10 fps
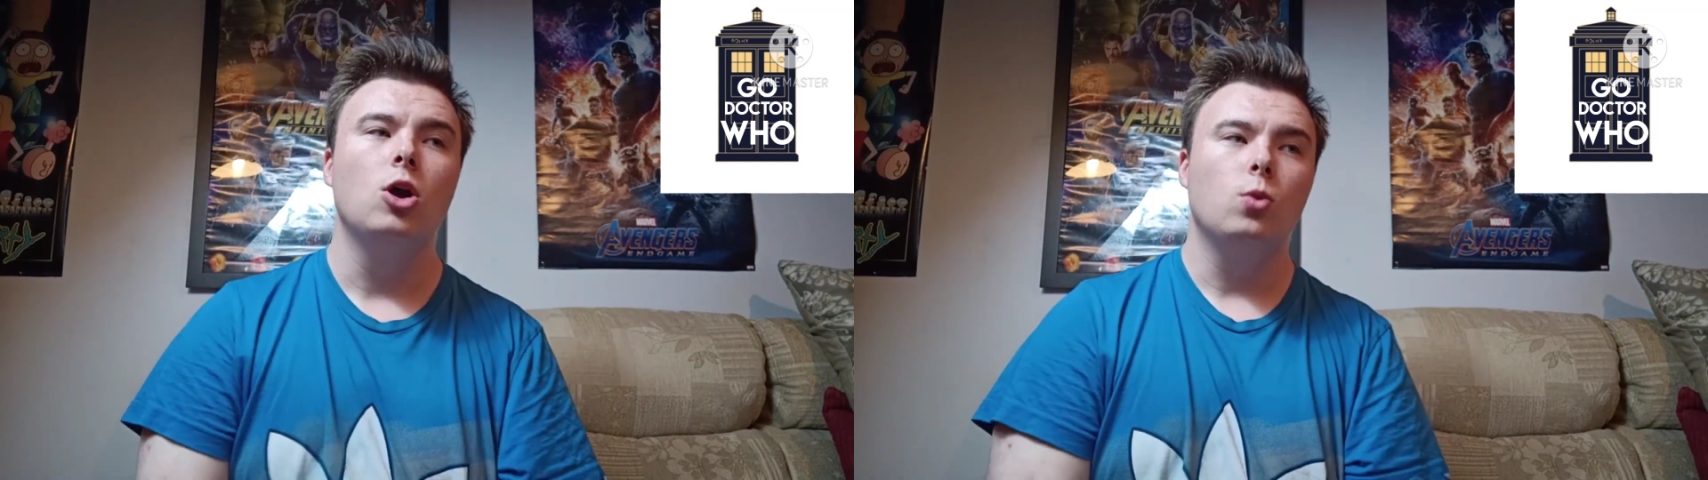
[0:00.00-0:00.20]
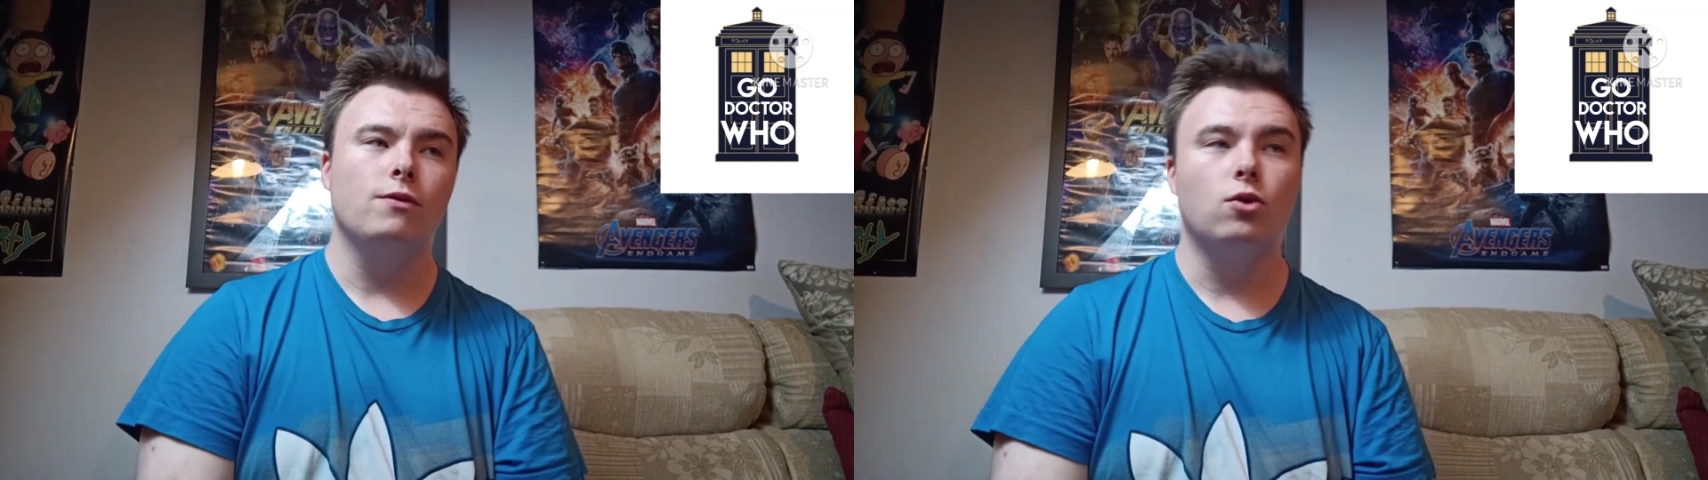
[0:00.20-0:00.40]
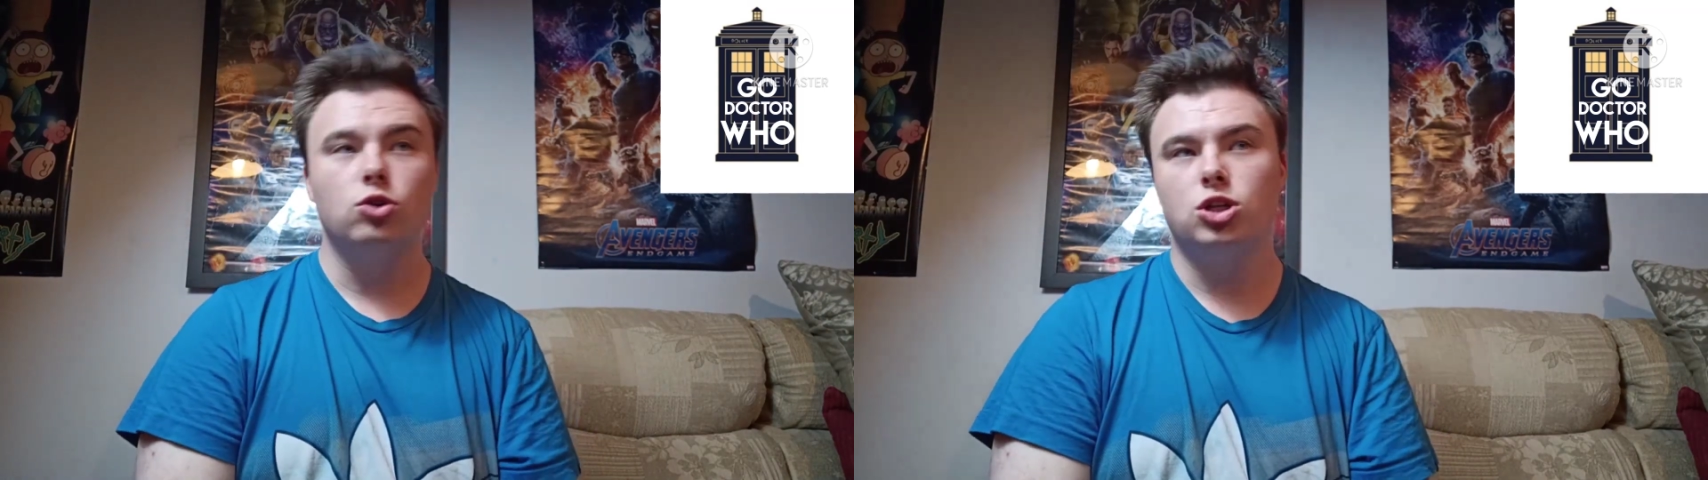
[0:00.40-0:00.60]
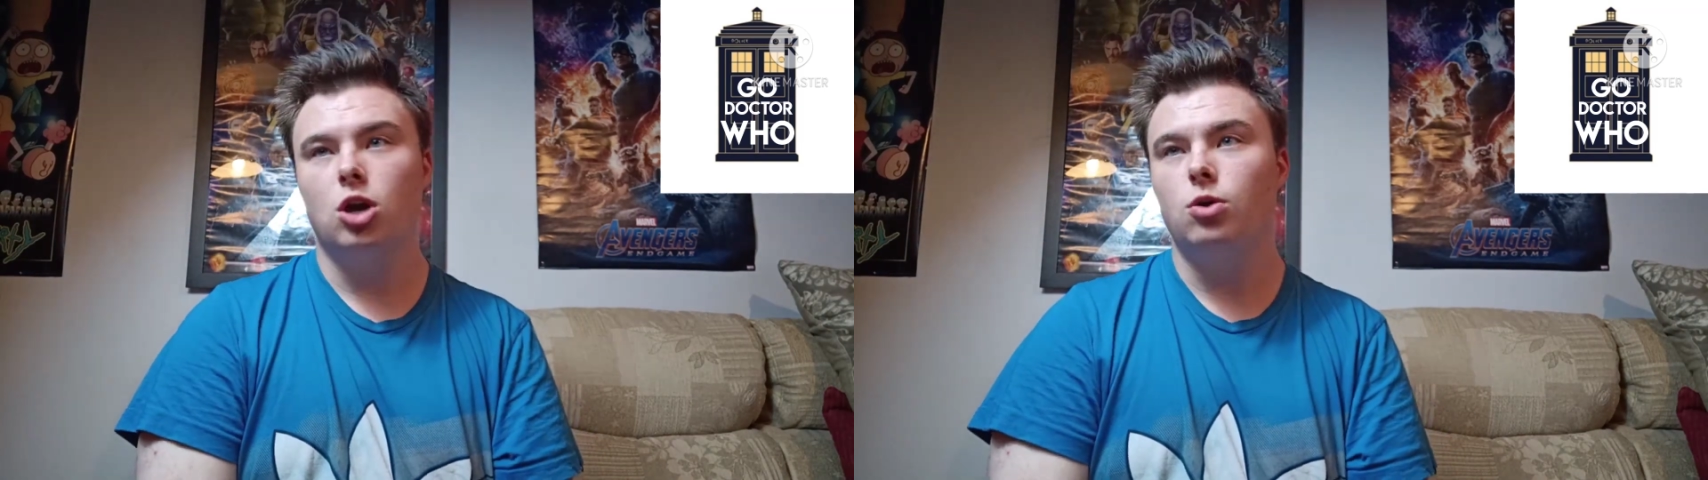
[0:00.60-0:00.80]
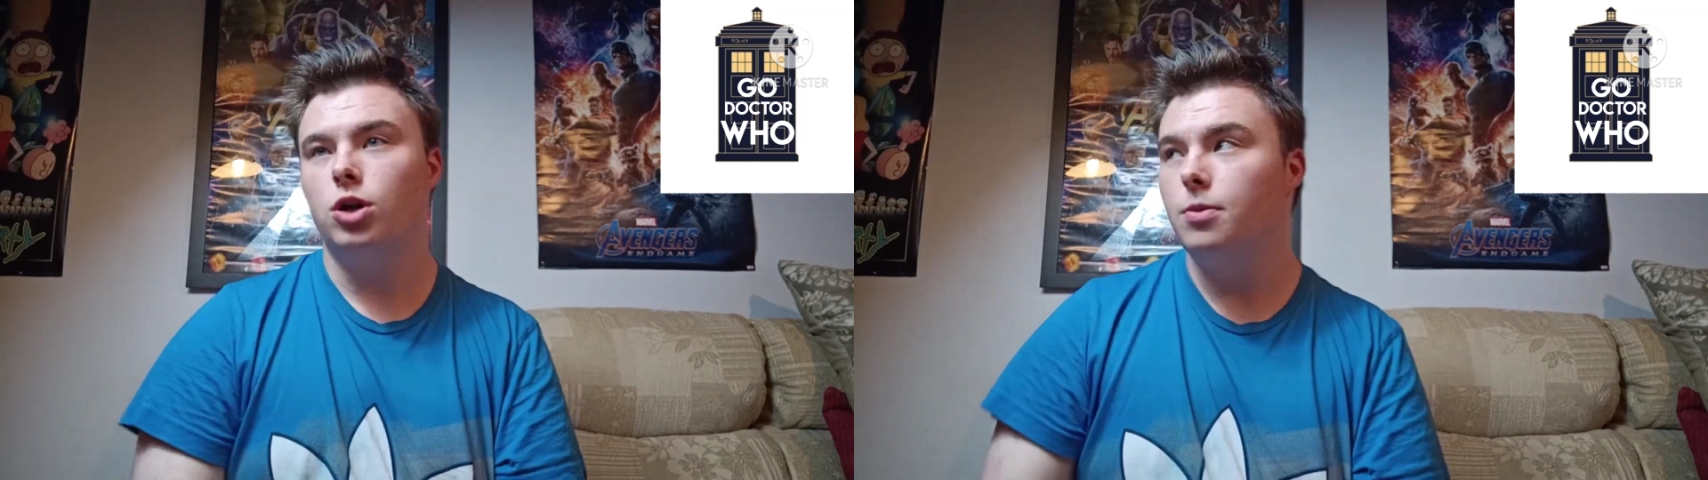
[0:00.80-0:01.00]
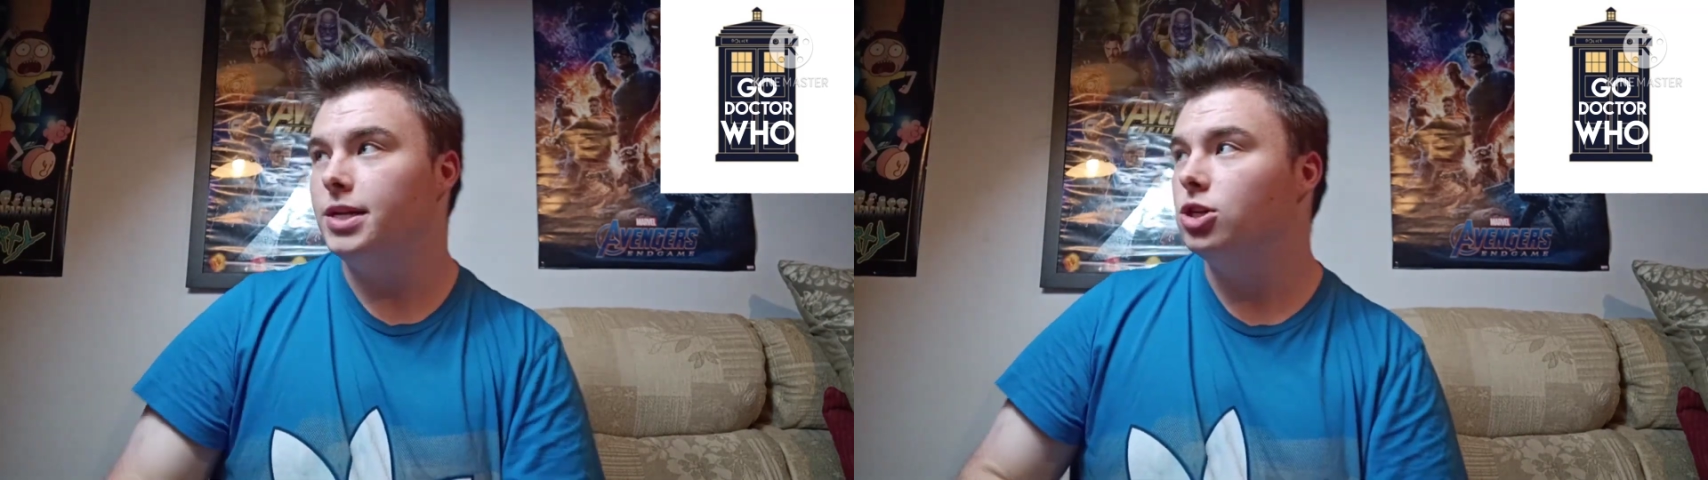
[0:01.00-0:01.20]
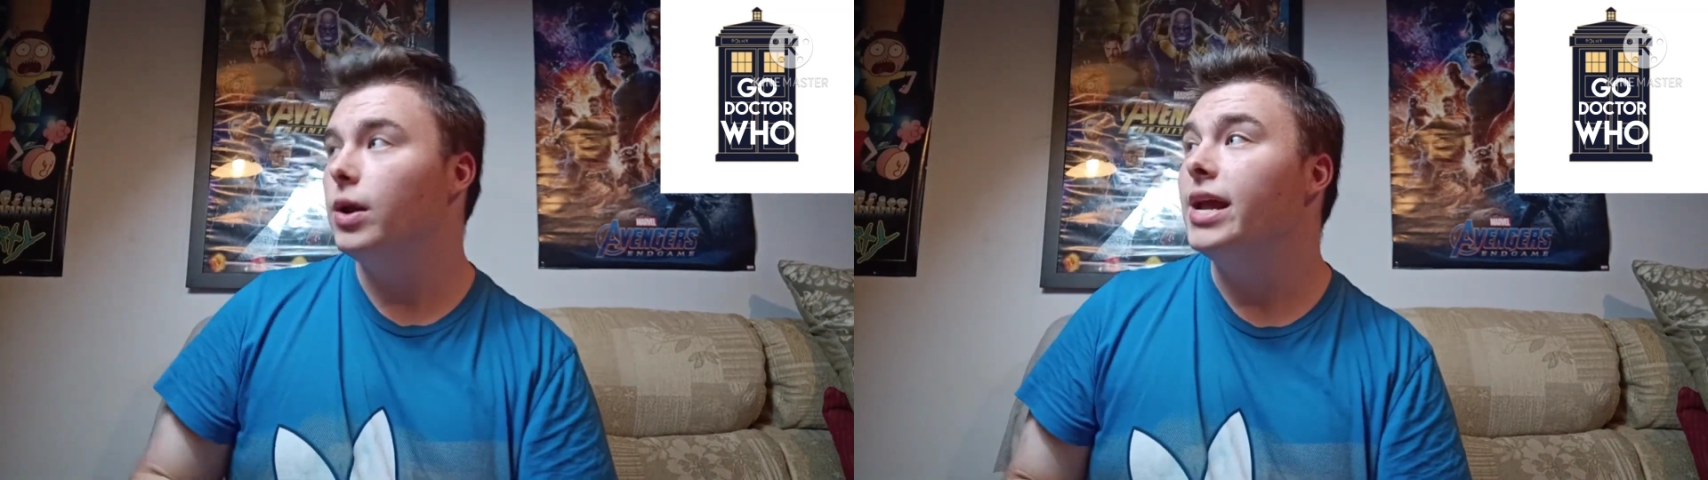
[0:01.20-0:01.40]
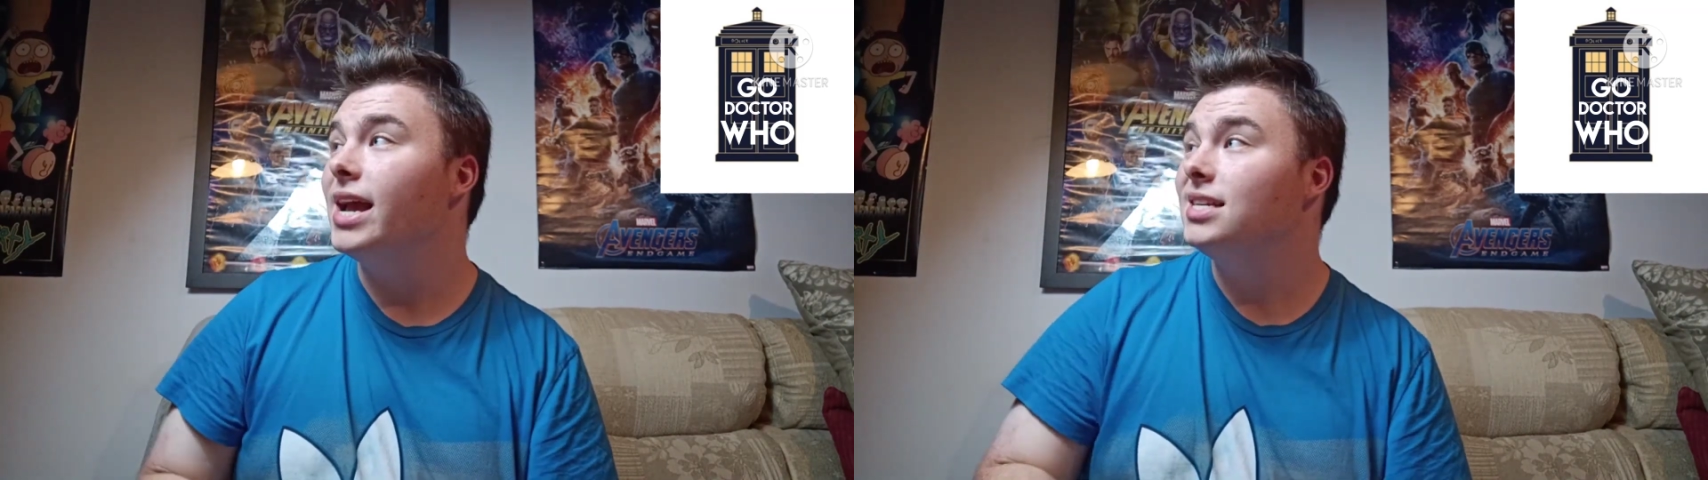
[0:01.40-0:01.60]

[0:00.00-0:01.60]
We're also going to be doing